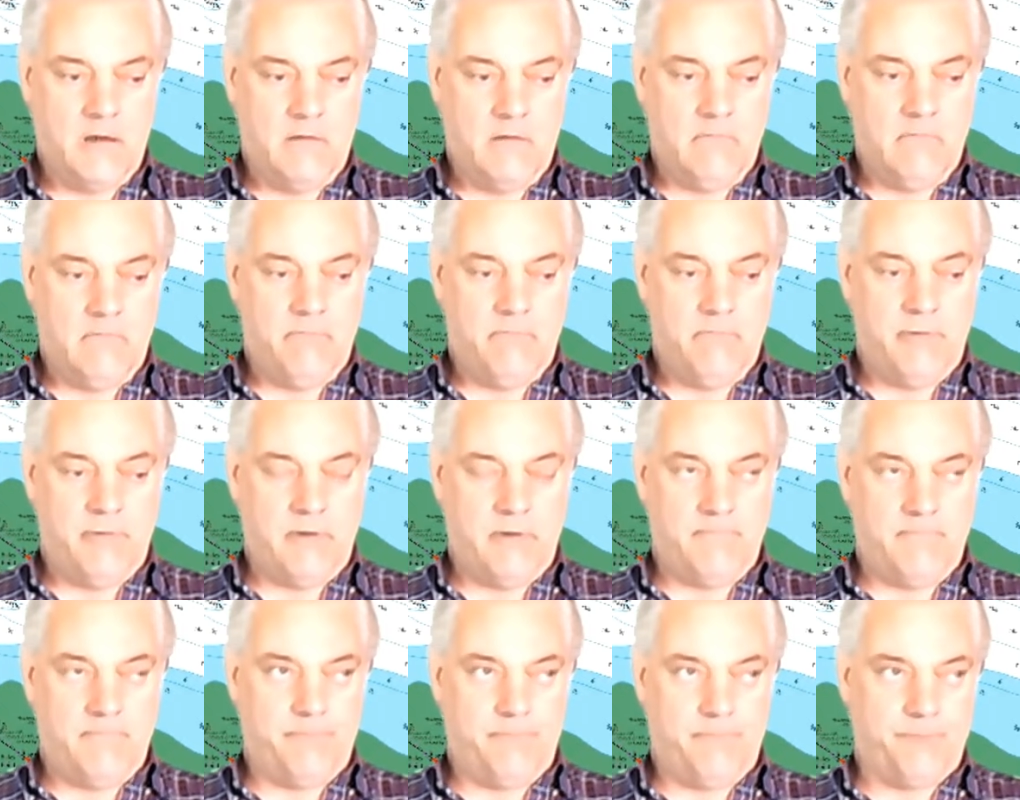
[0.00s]

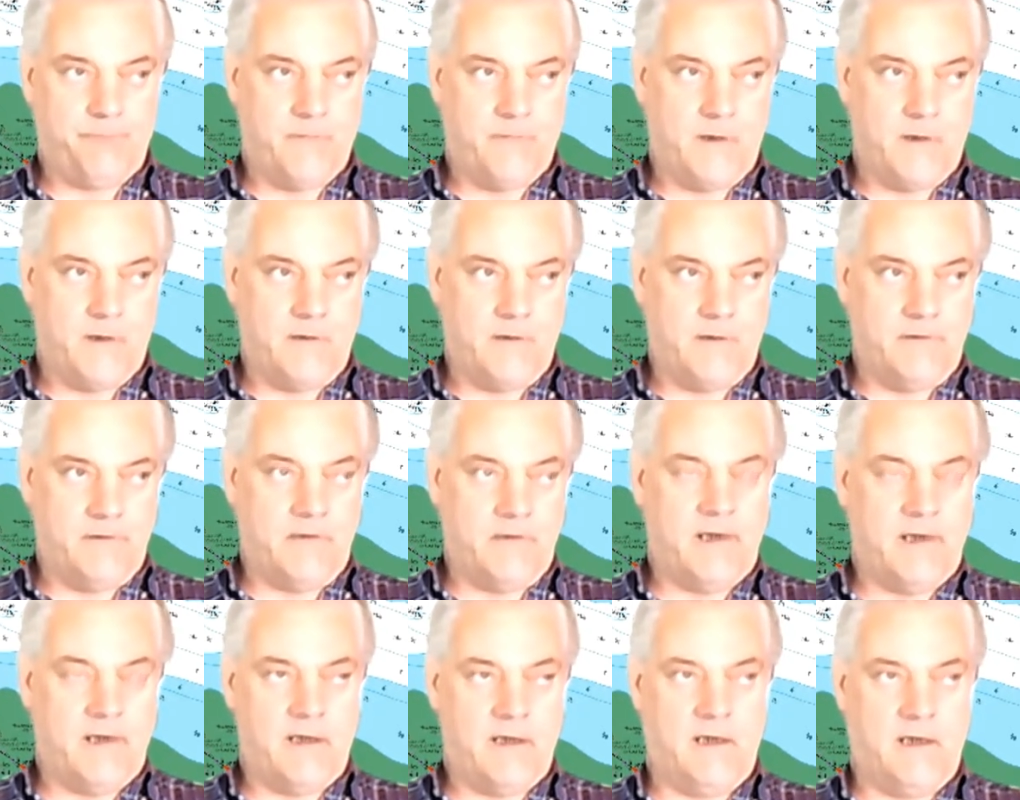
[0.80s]
But
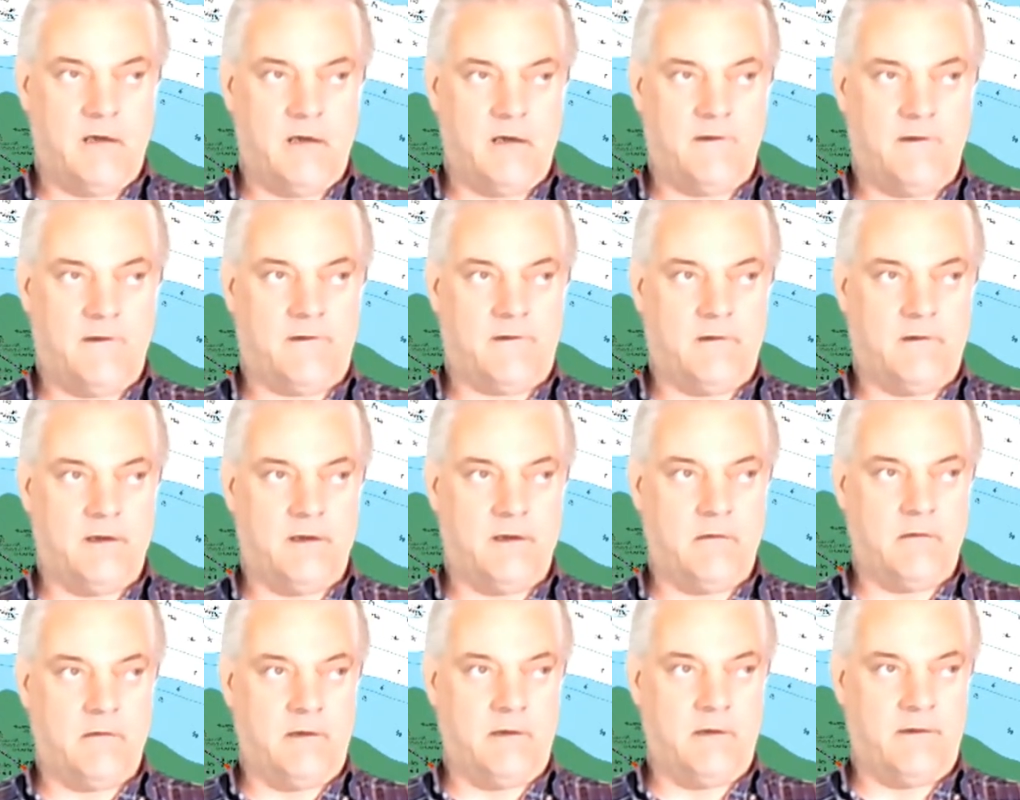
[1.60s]
directly answering the
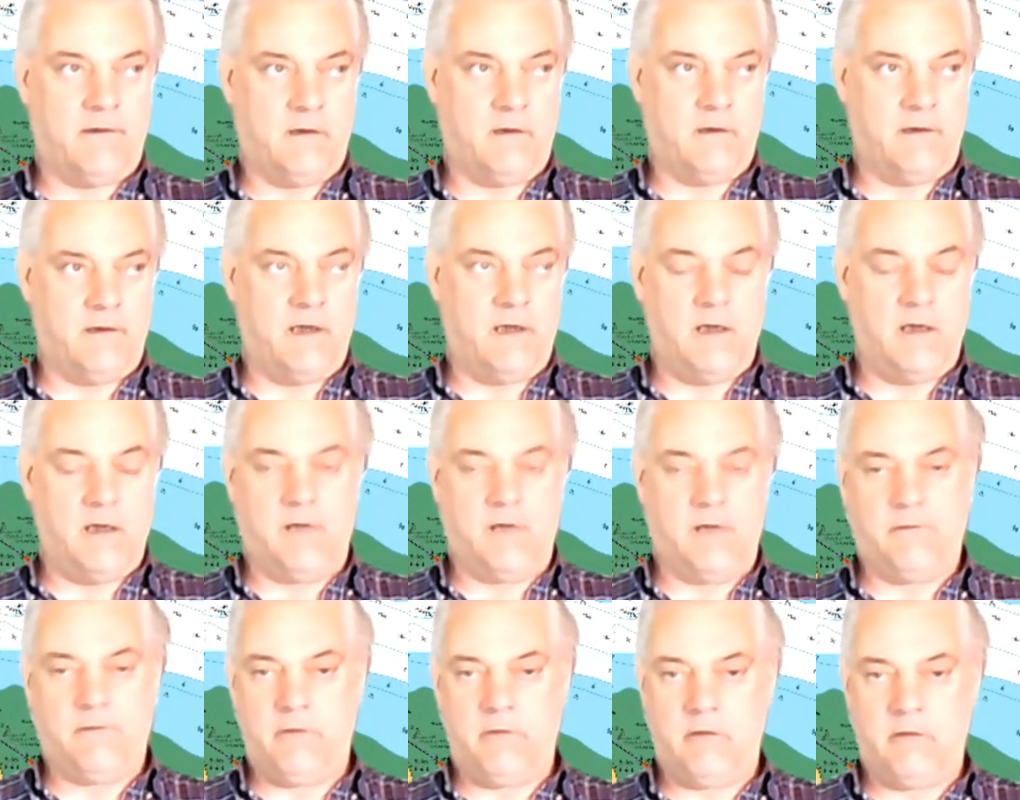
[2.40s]
question, I think you
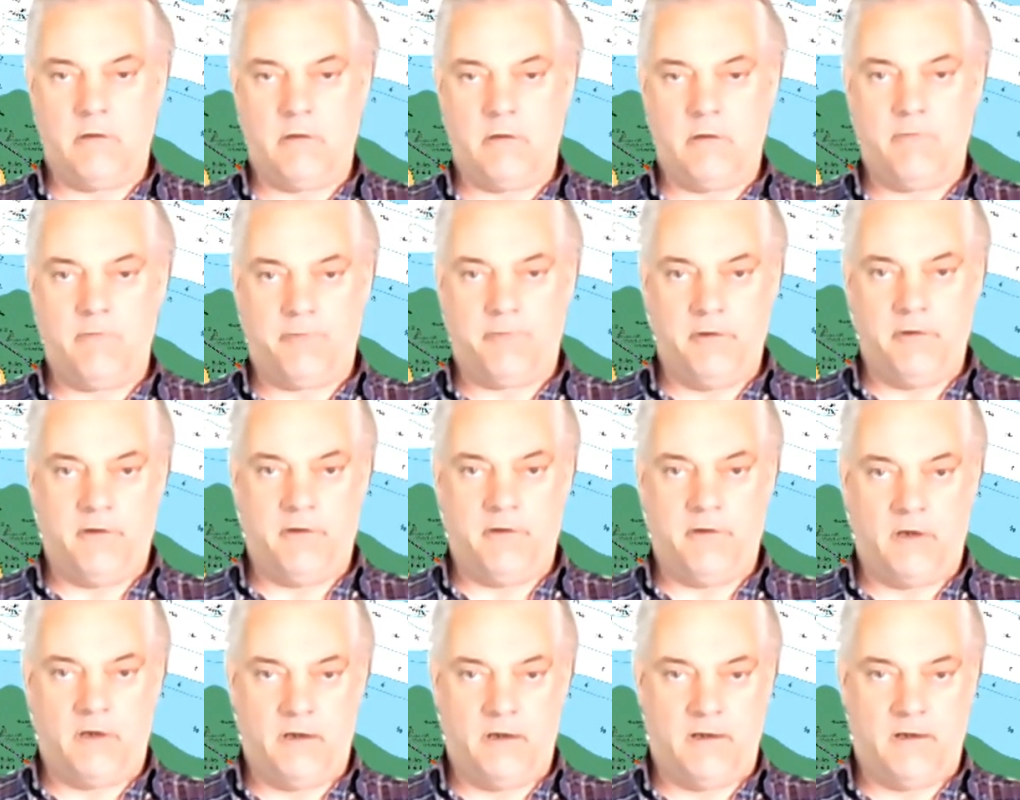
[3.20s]
have to be quite
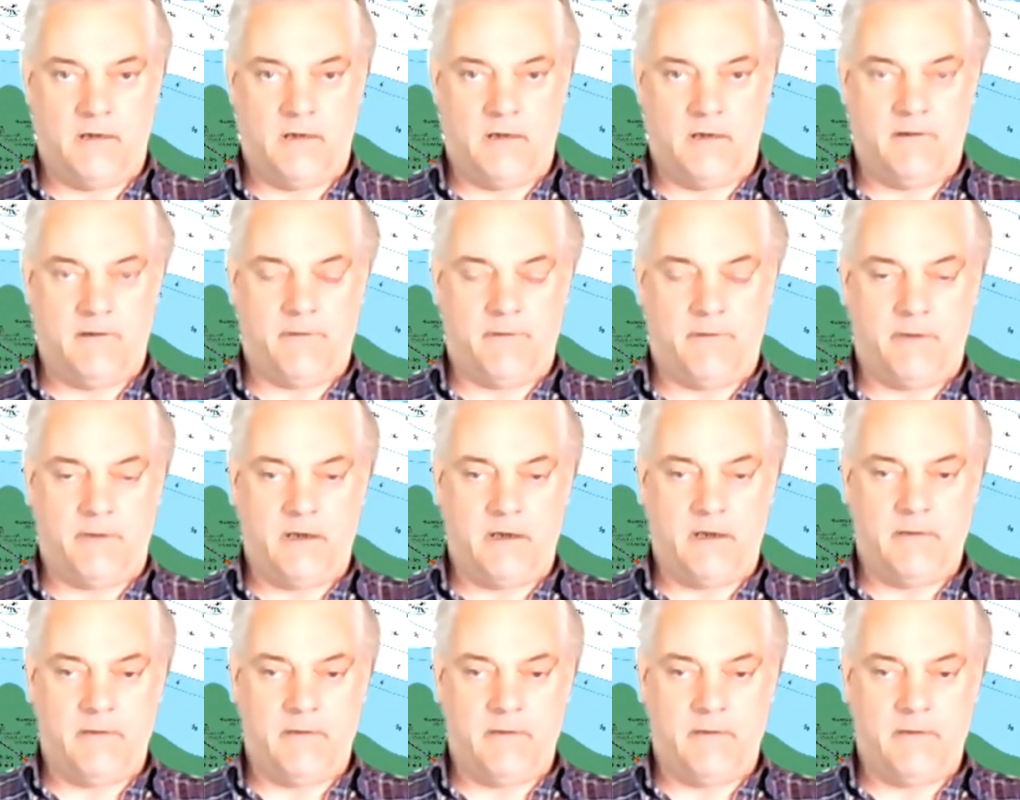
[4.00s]
brutal in that respect.